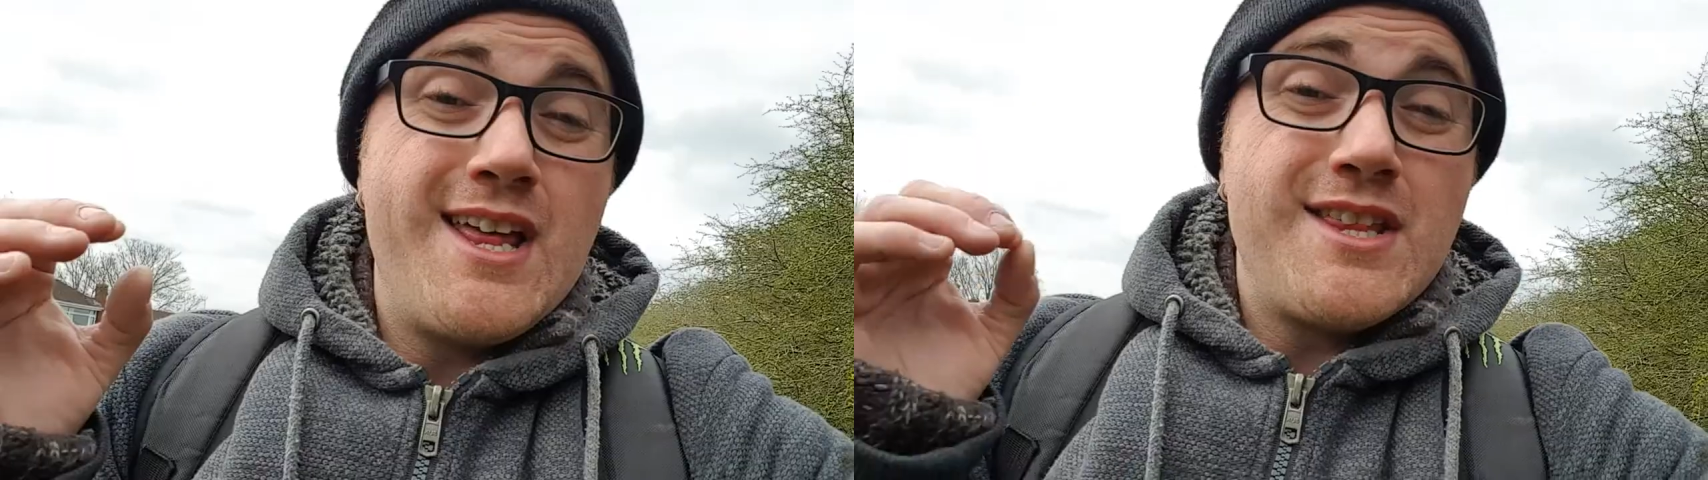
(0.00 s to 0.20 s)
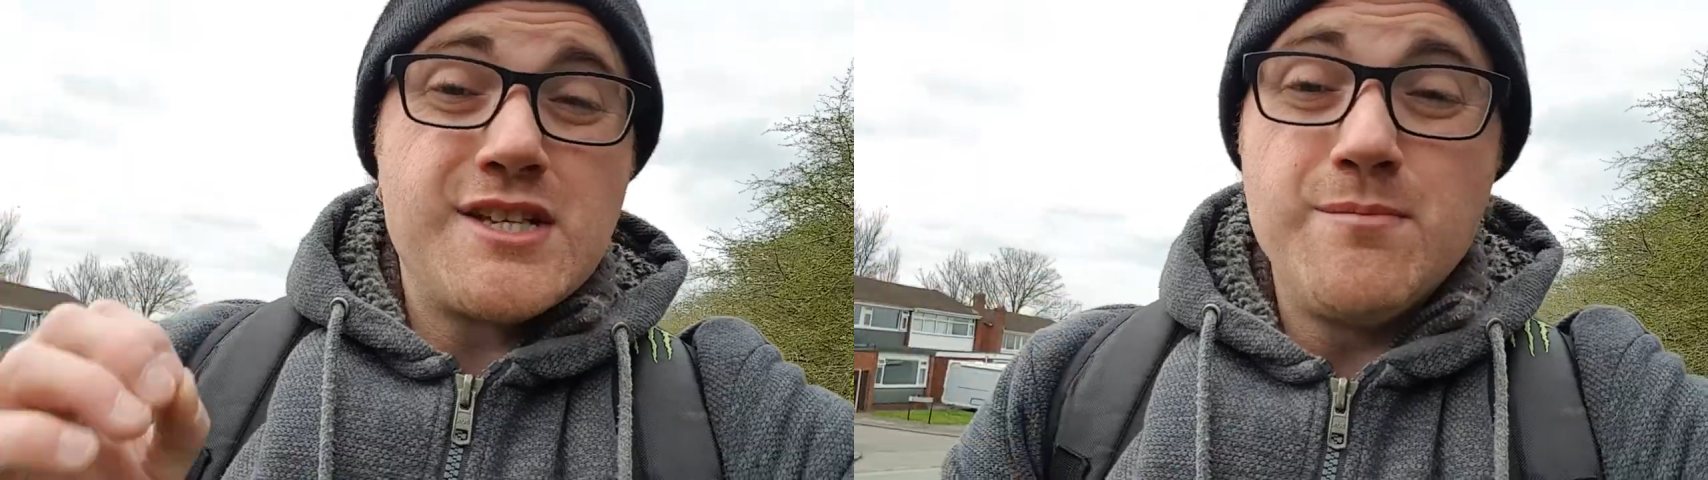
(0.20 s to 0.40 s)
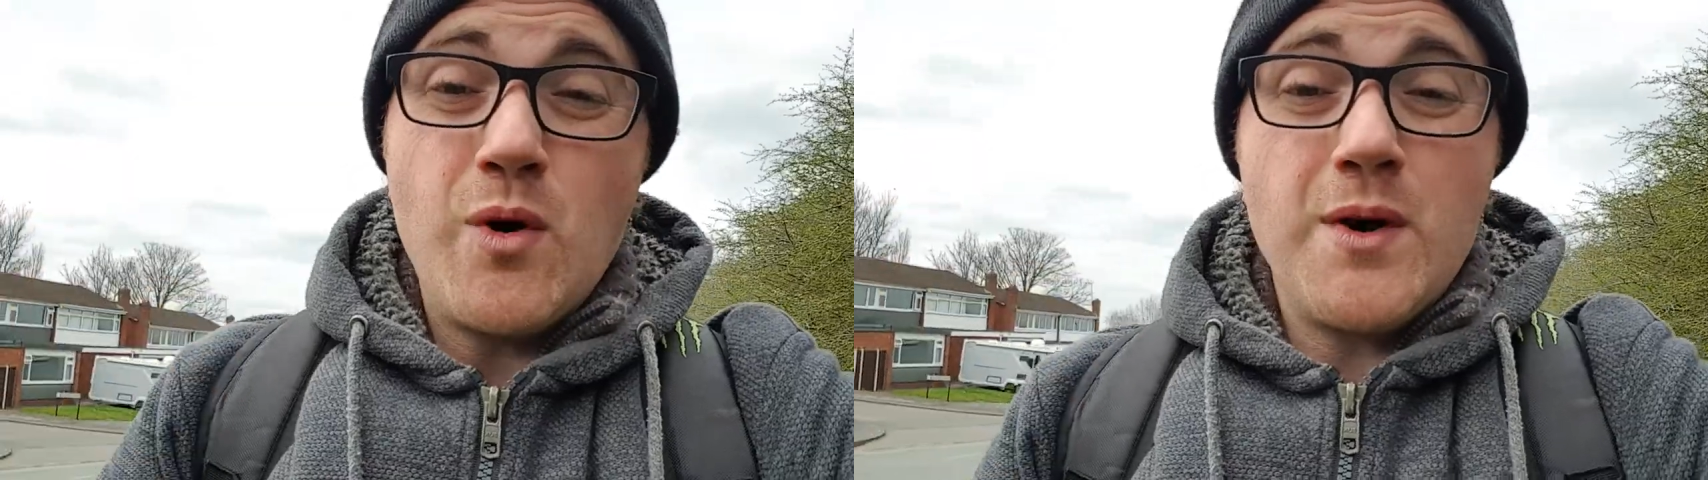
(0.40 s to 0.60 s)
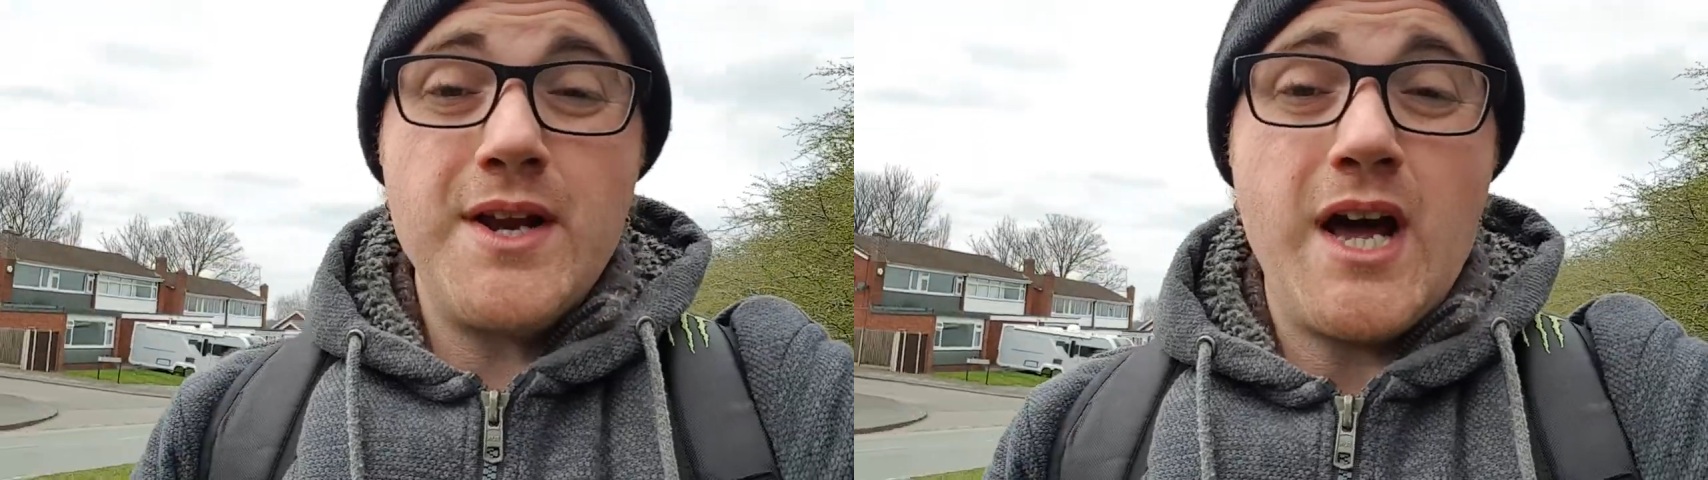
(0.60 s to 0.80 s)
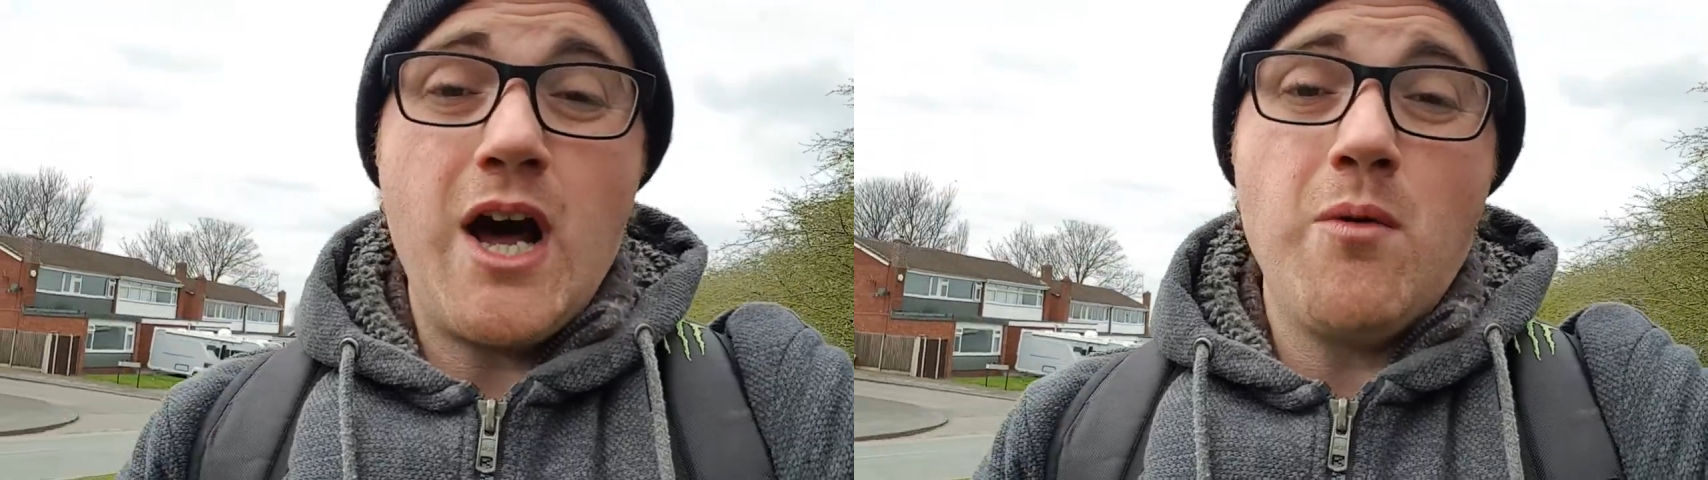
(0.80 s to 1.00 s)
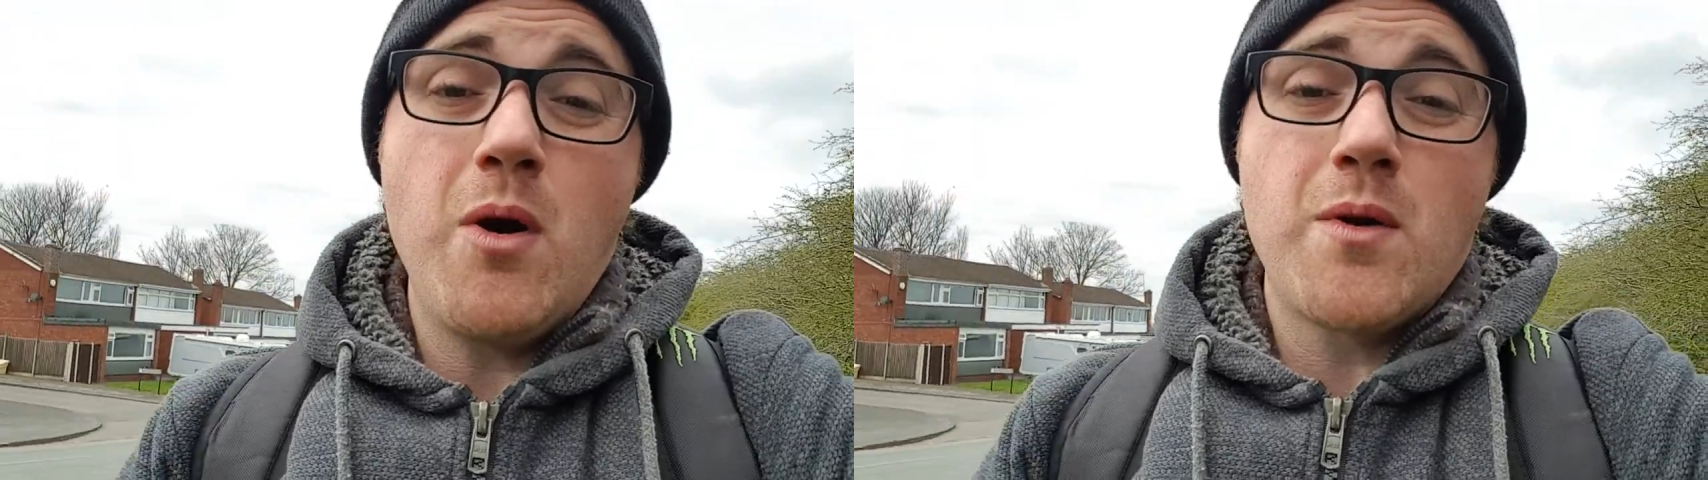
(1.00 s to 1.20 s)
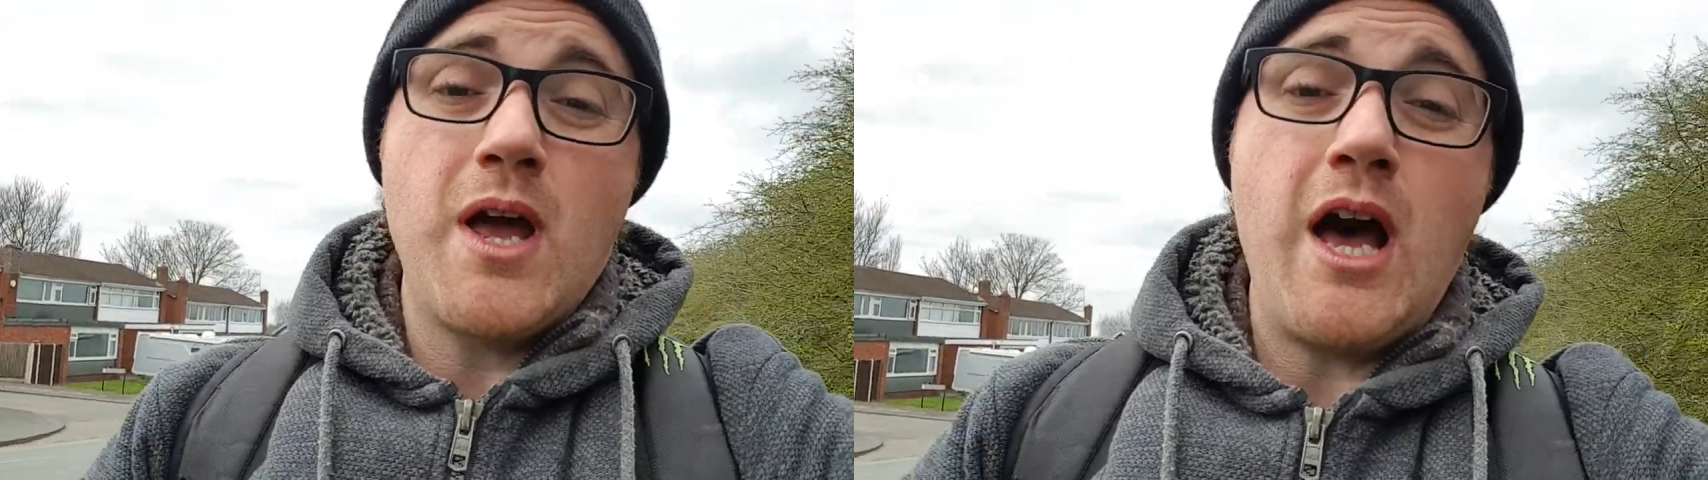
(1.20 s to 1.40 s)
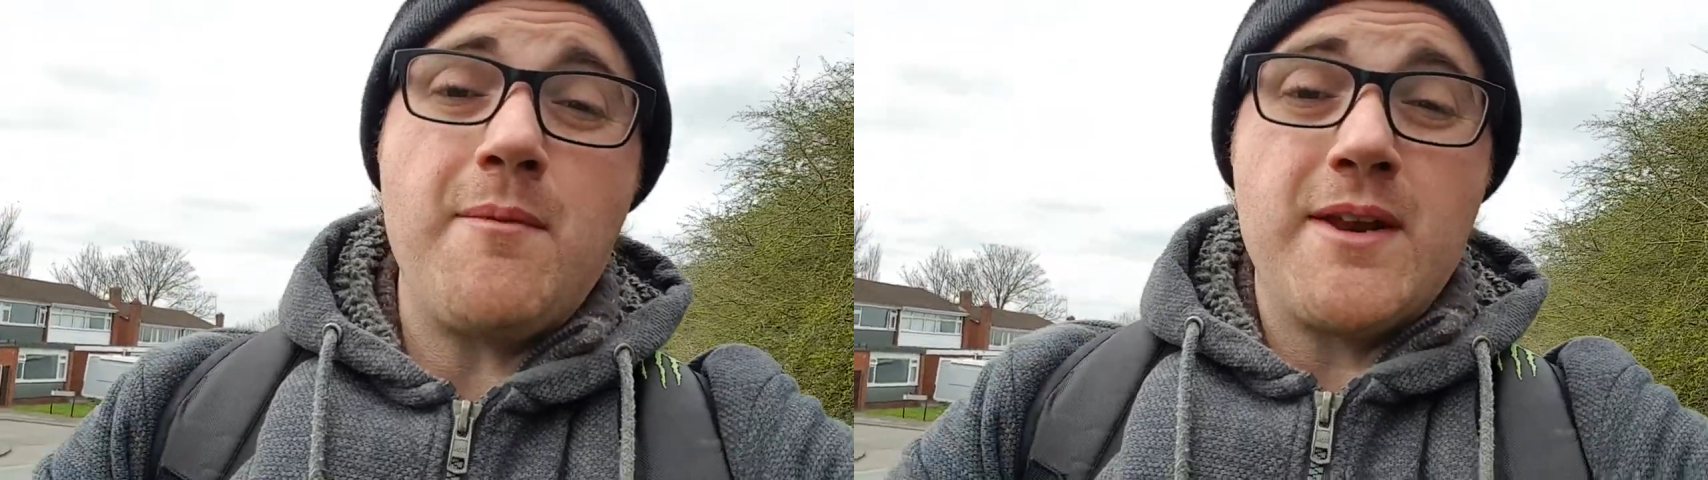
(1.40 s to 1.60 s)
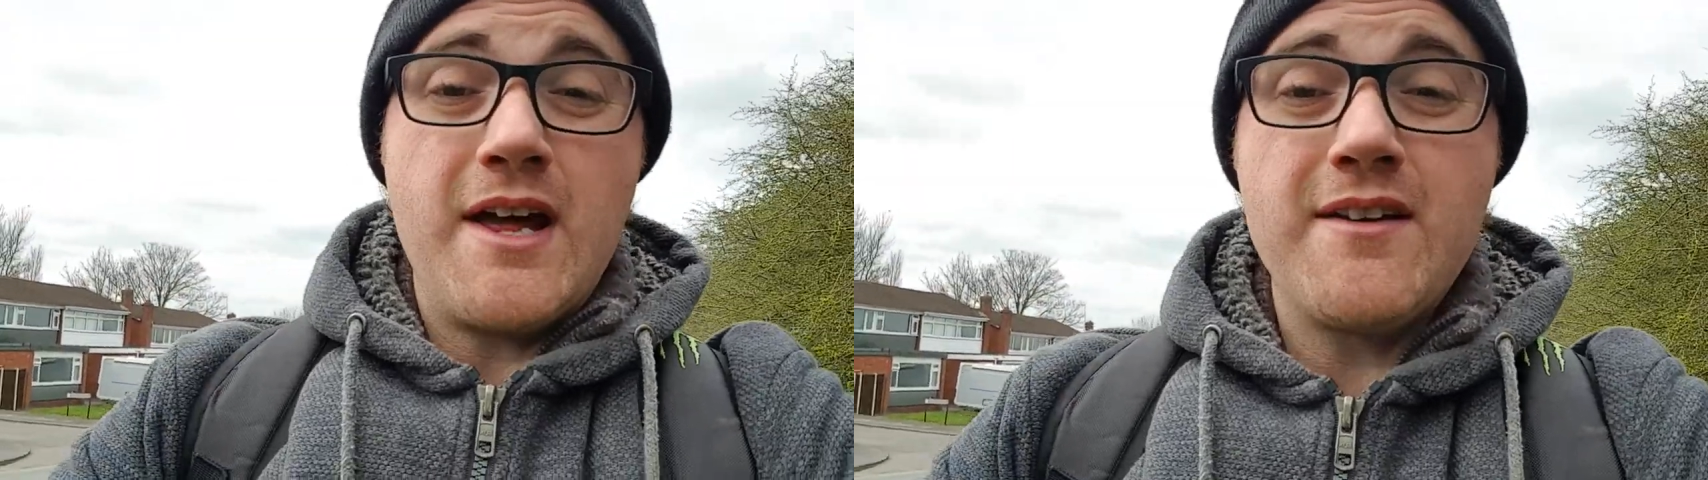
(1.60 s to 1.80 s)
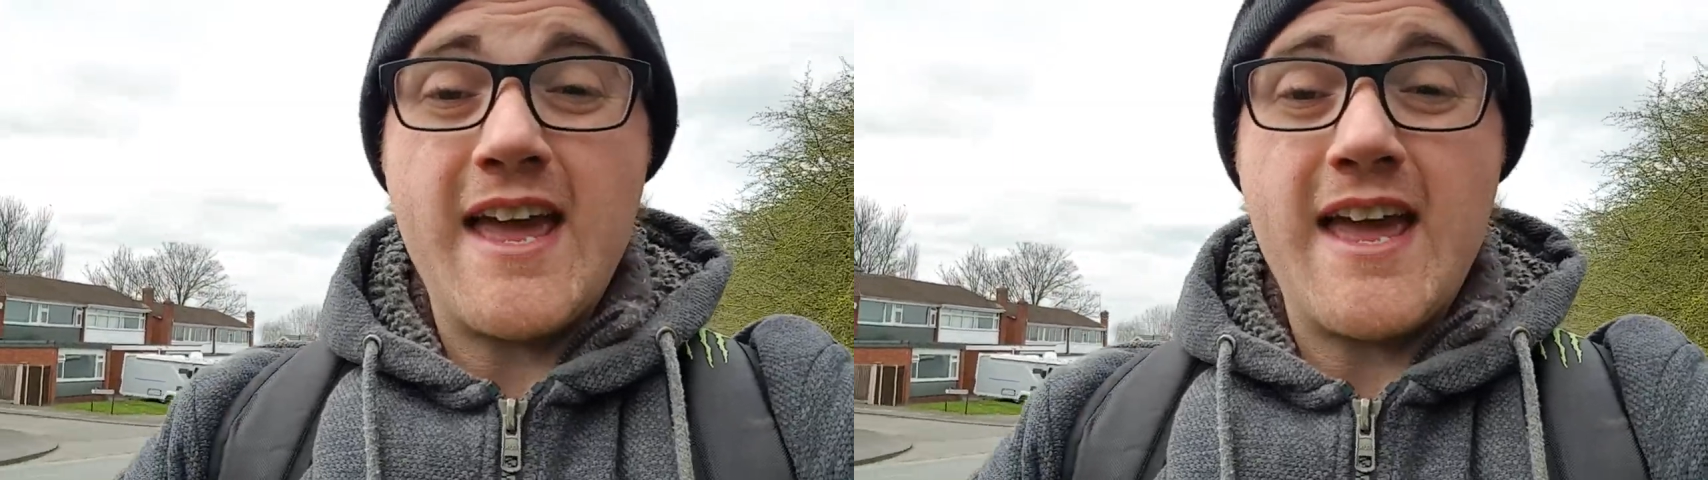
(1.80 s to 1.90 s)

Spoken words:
This morning I woke up and I